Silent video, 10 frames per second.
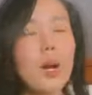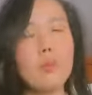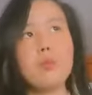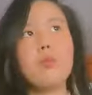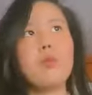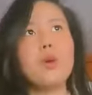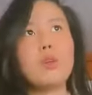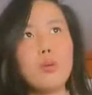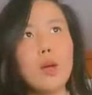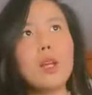come. When
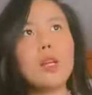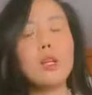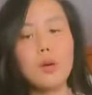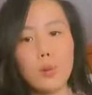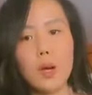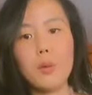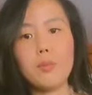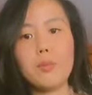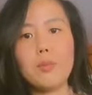you're ready, it'll come.